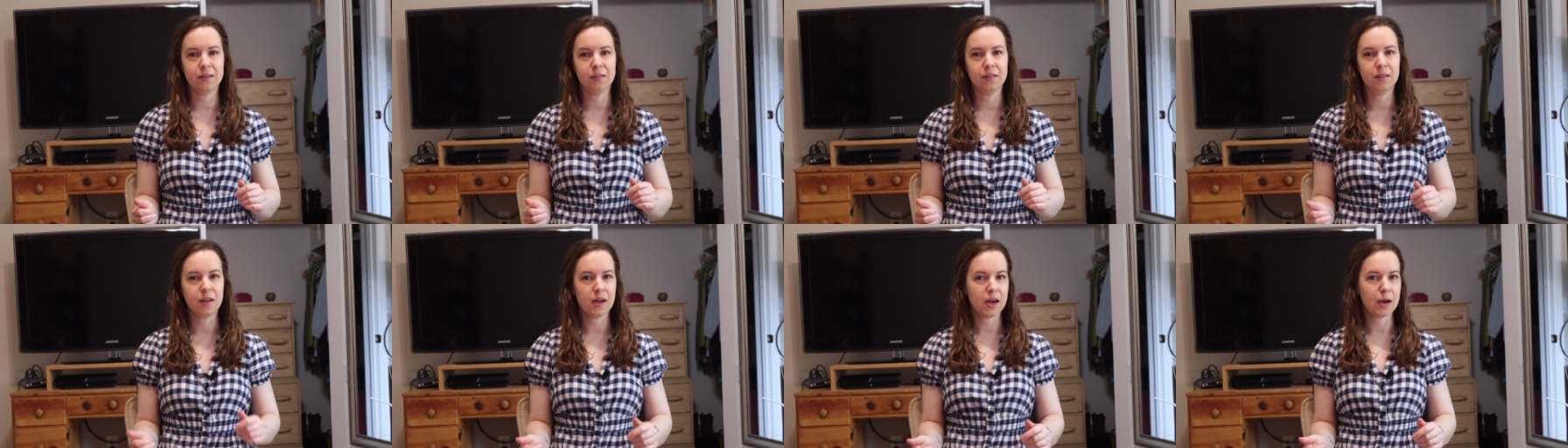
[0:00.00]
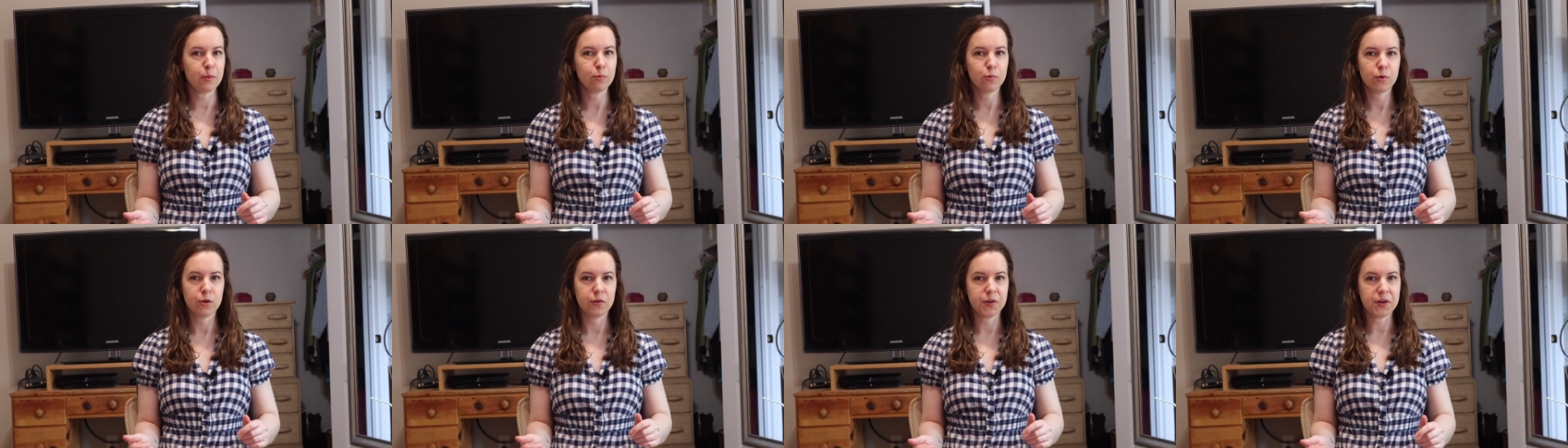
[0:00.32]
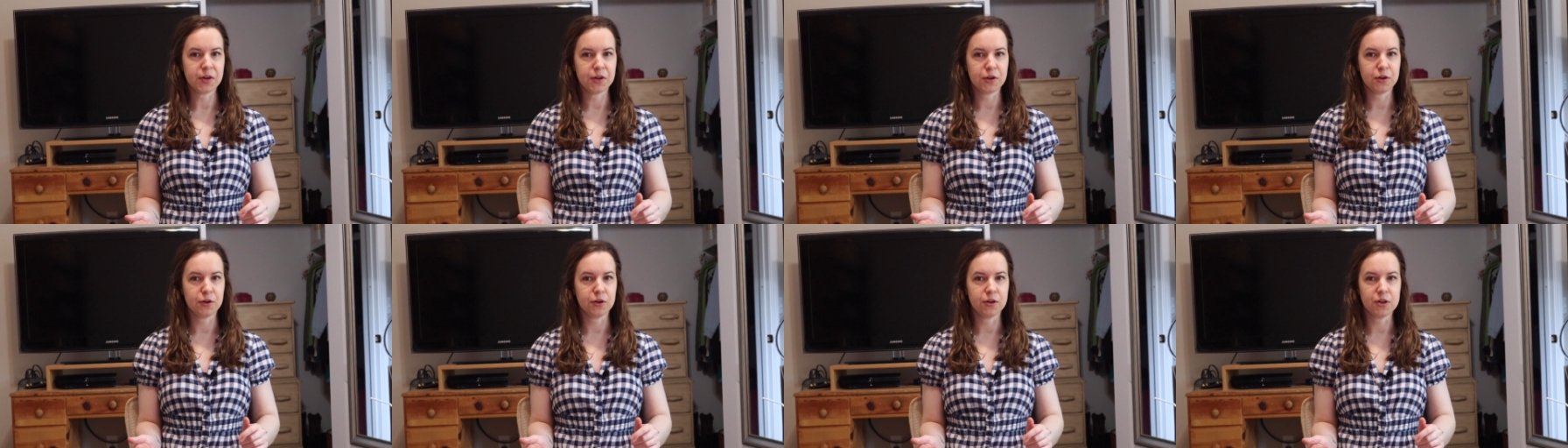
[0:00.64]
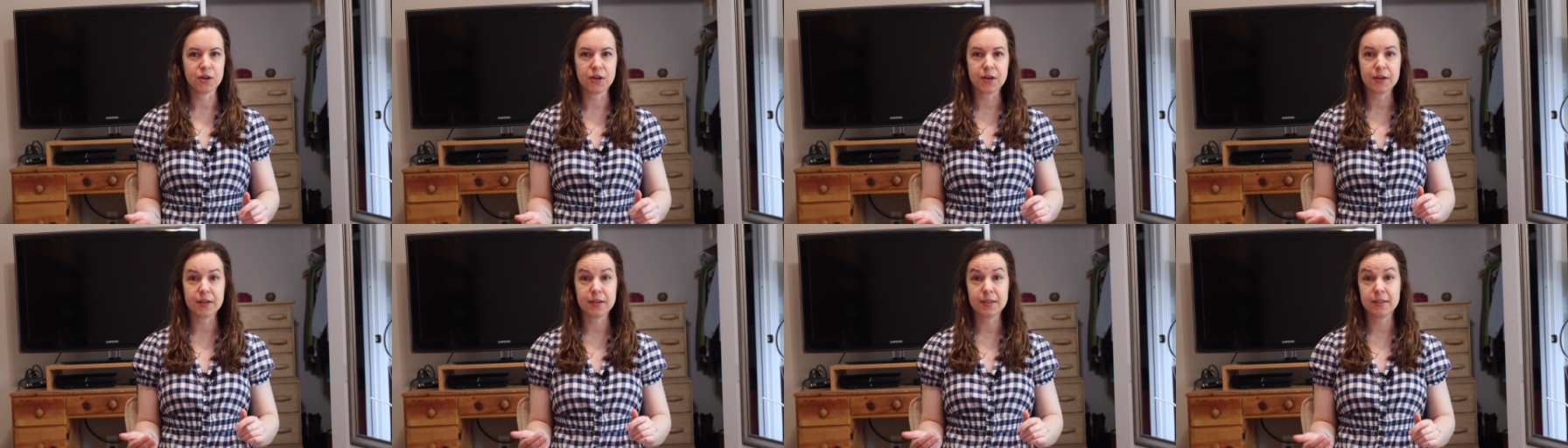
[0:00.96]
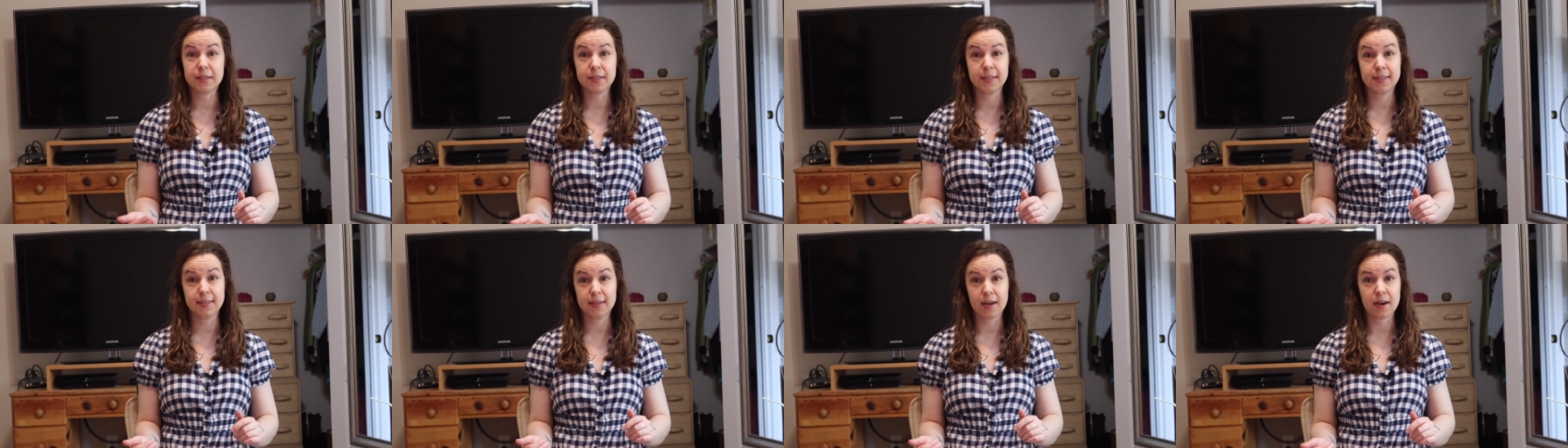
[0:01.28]
library card
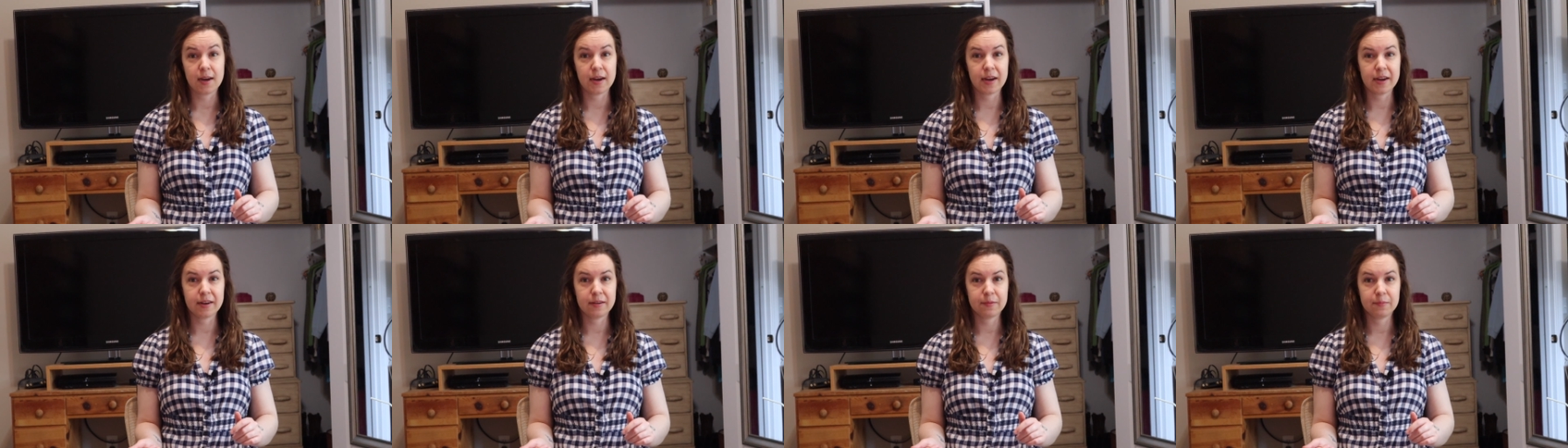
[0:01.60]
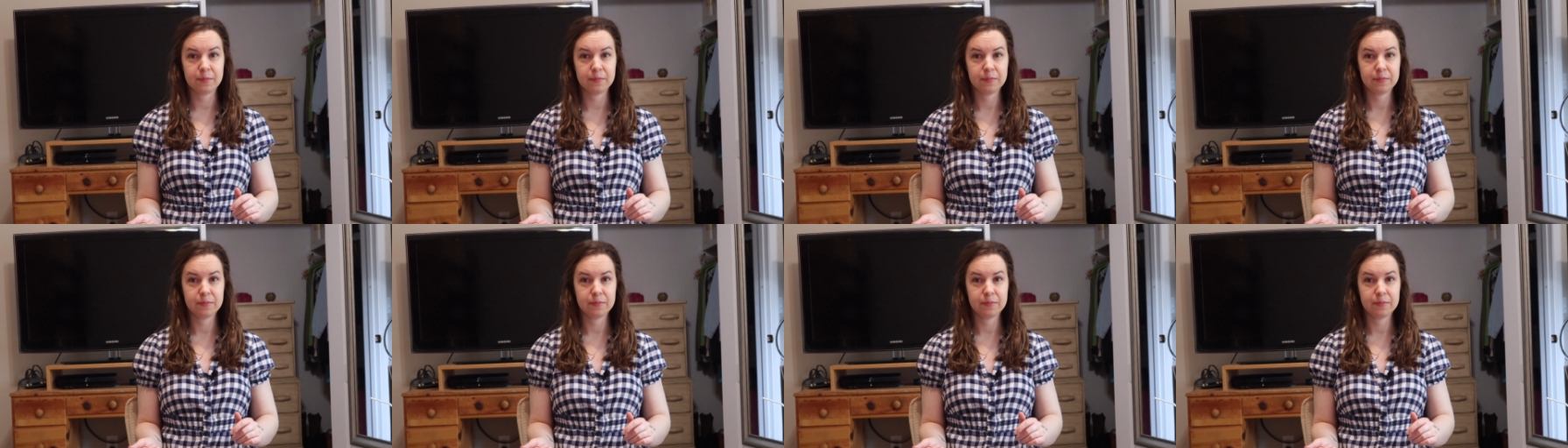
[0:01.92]
inside.